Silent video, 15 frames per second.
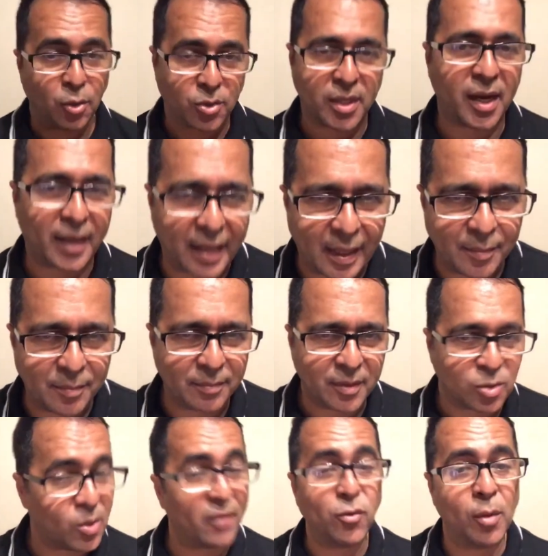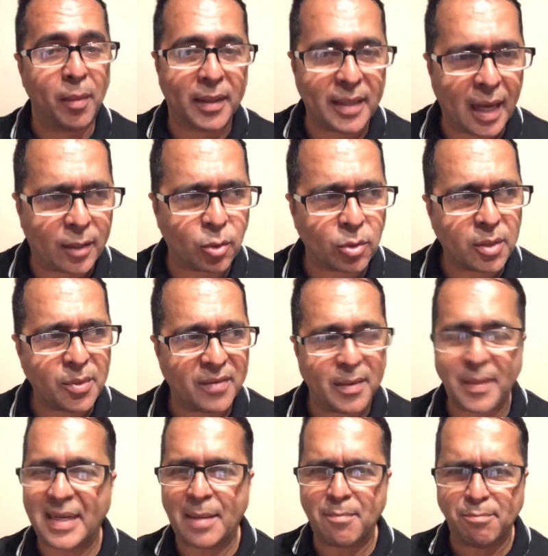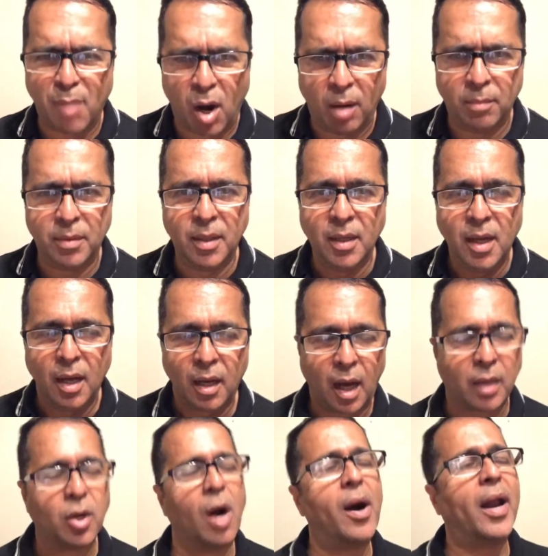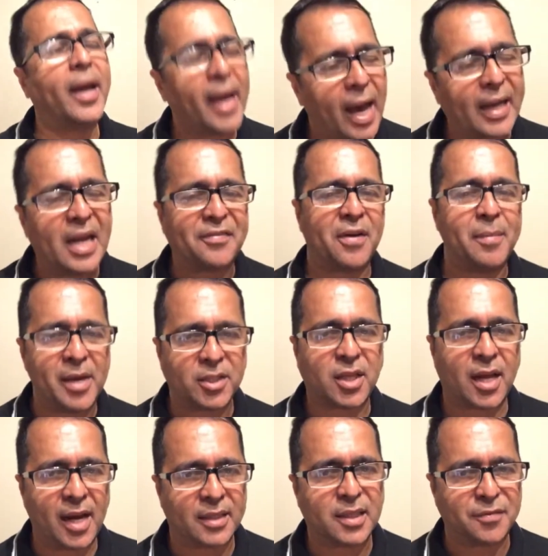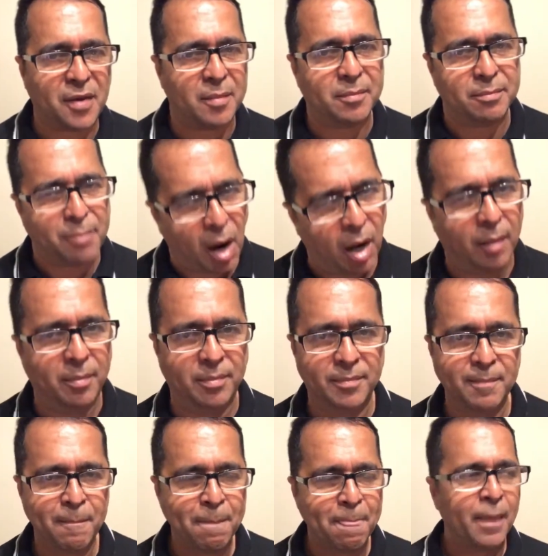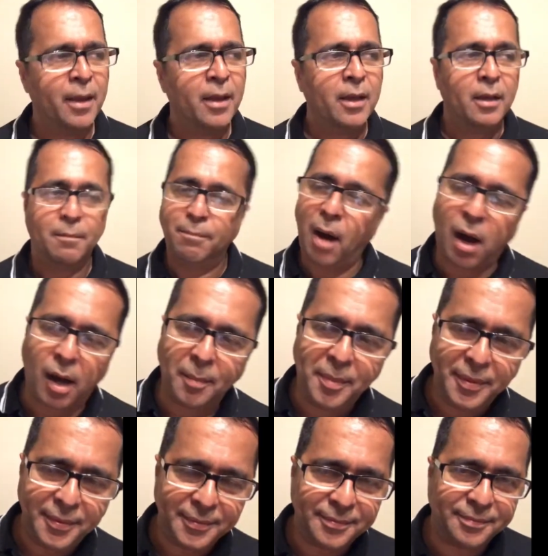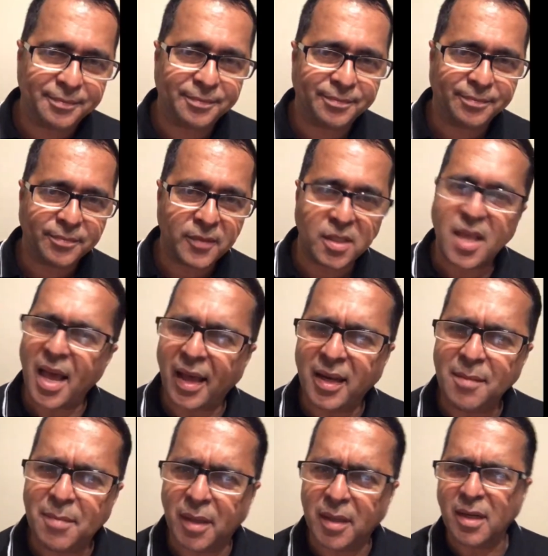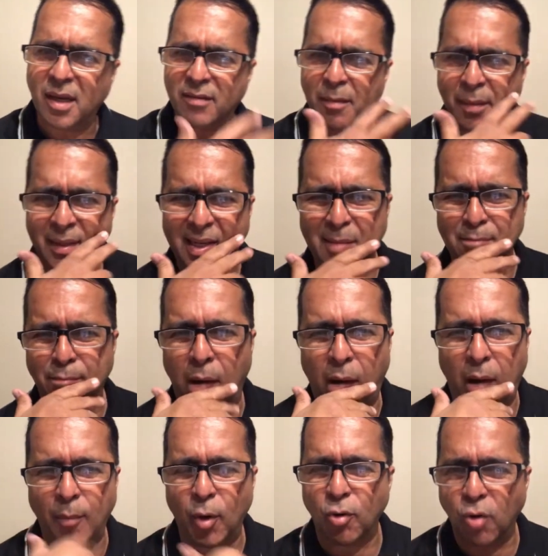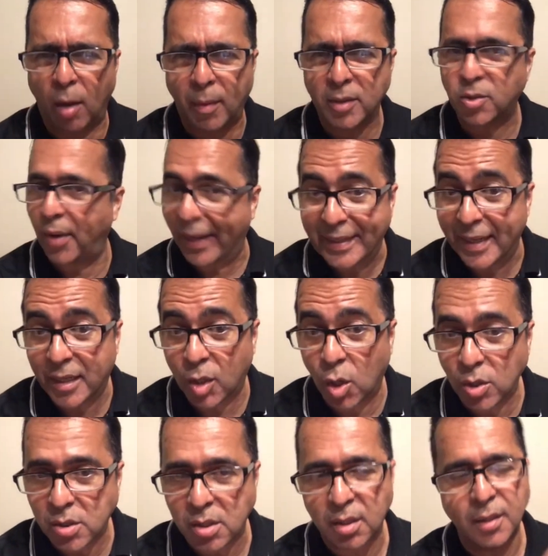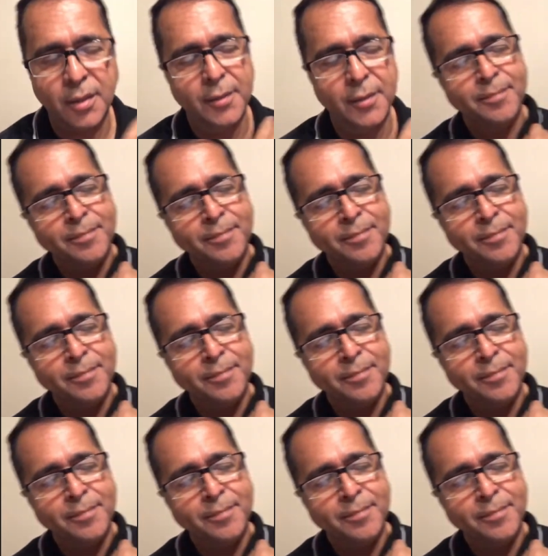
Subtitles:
I'm using a name. We have nobody, I don't think we have anybody named Bob. I don't want to get a defamation letter from Bob. Bob, is there anybody in government named Bob or Robert or anything close?